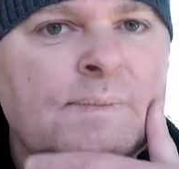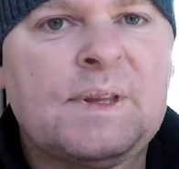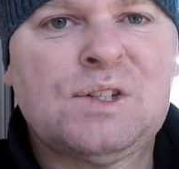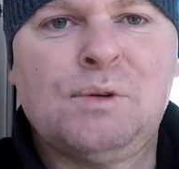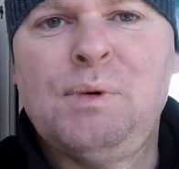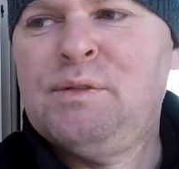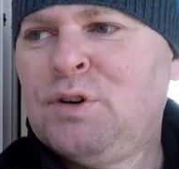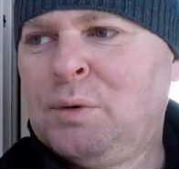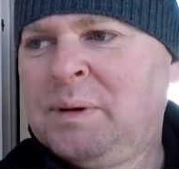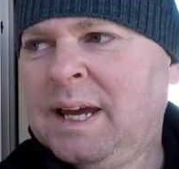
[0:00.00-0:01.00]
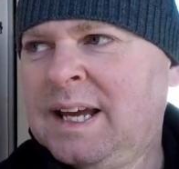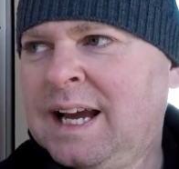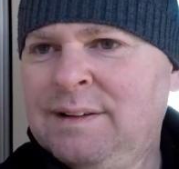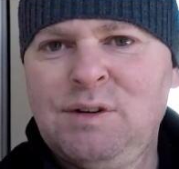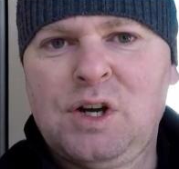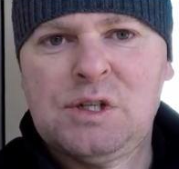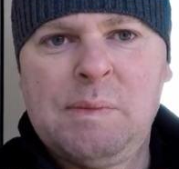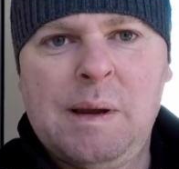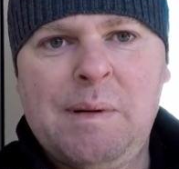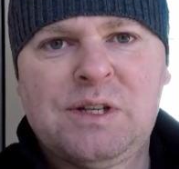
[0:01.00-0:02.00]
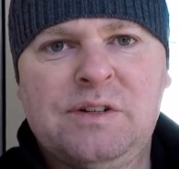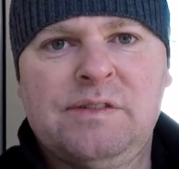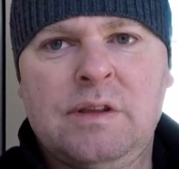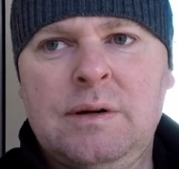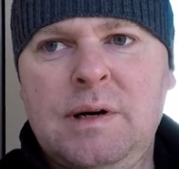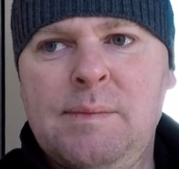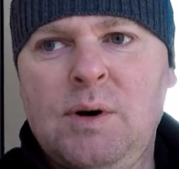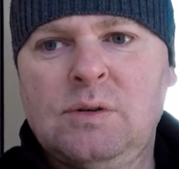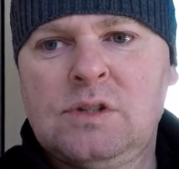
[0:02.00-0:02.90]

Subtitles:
So mover update, I haven't got a spare battery for the remote,